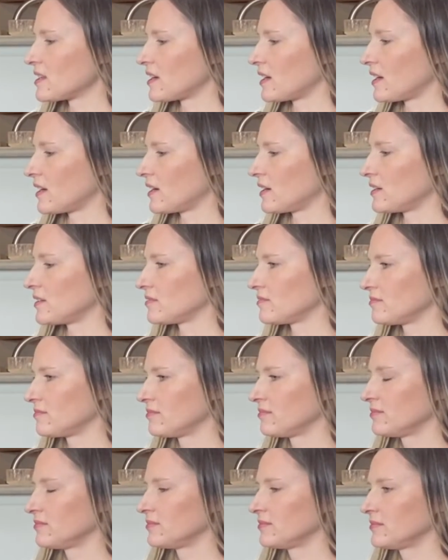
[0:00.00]
that
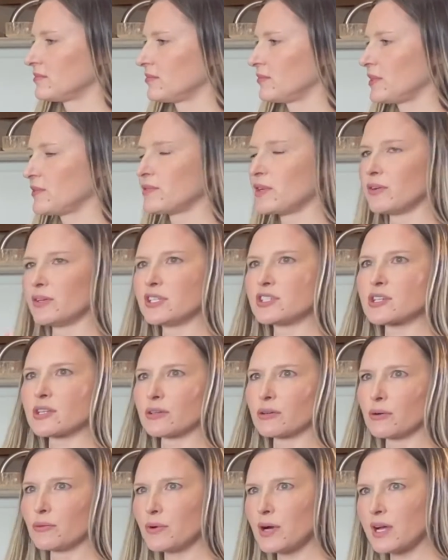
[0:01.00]
we've known each
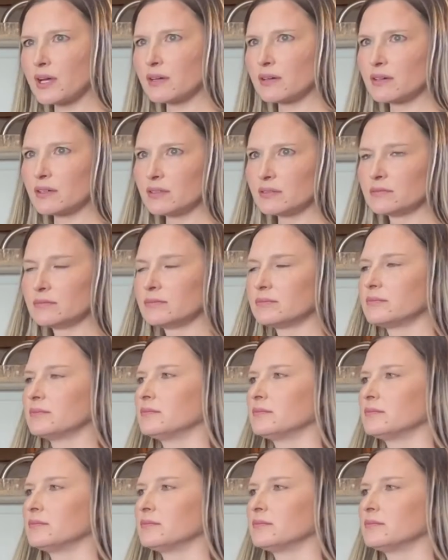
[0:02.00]
other a while.